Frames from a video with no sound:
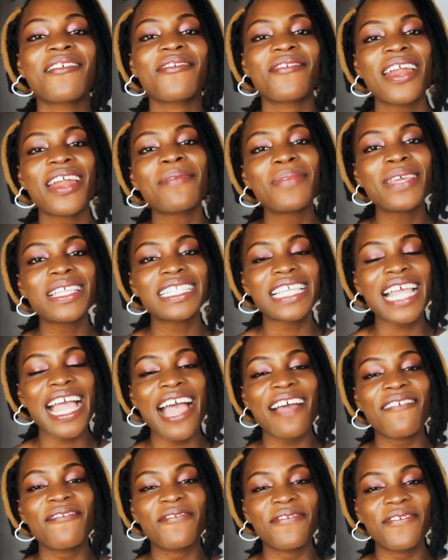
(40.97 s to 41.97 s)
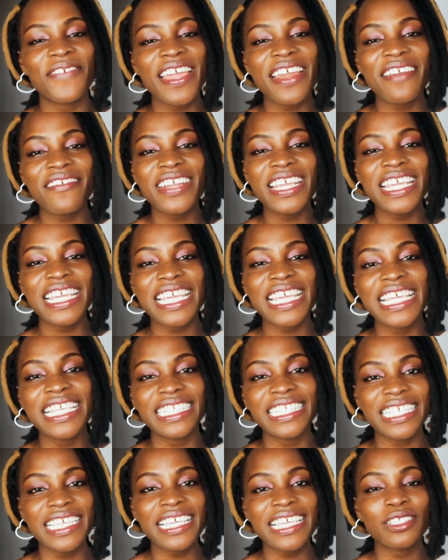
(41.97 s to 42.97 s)
Rabbits are very
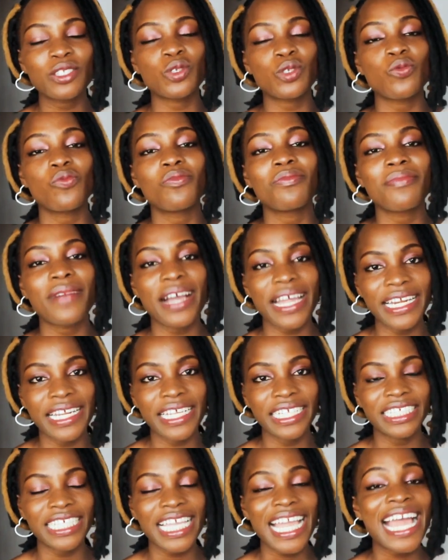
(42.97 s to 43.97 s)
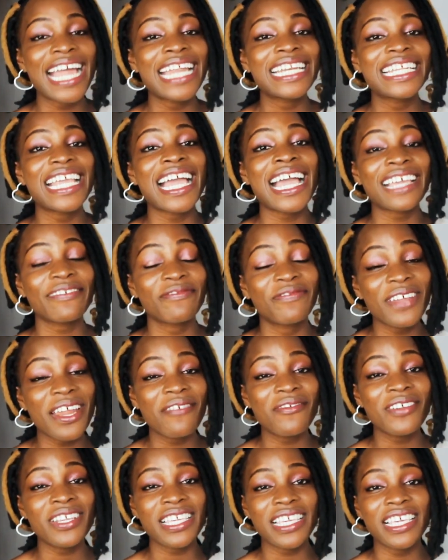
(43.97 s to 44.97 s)
easy to manage and they are
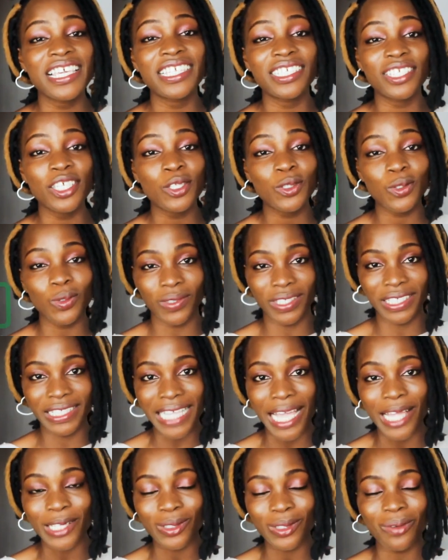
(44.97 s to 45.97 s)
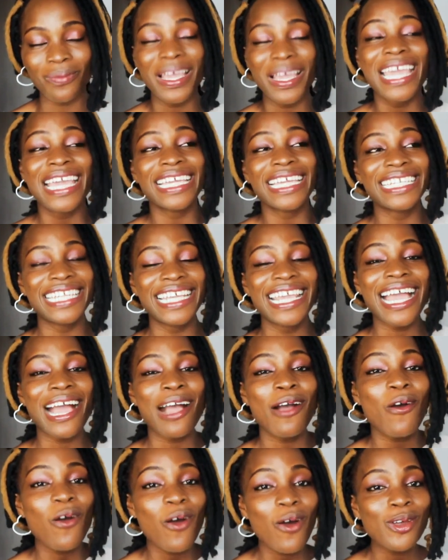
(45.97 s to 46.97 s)
very easy to start up. They
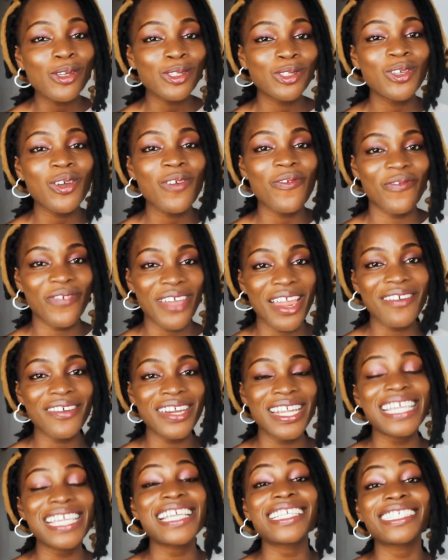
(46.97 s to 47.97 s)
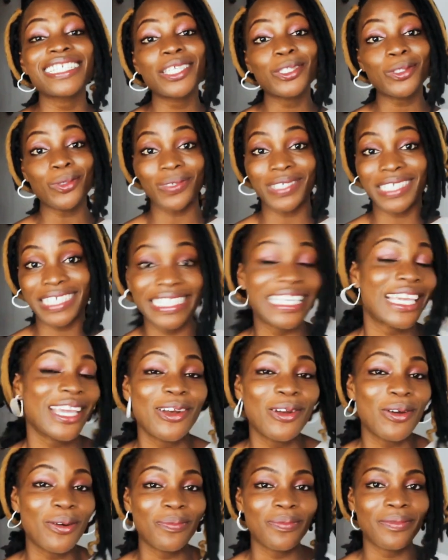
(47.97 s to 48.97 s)
are also very easy to
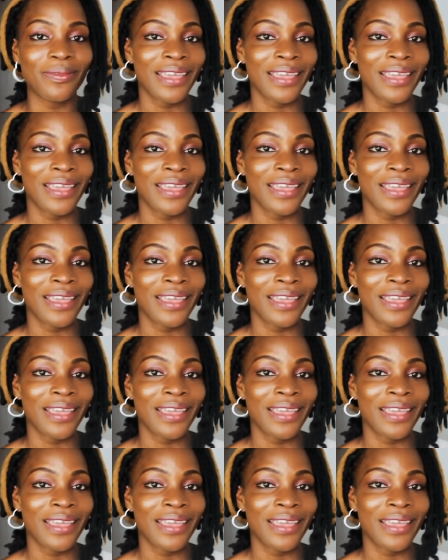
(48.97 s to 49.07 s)
scale up.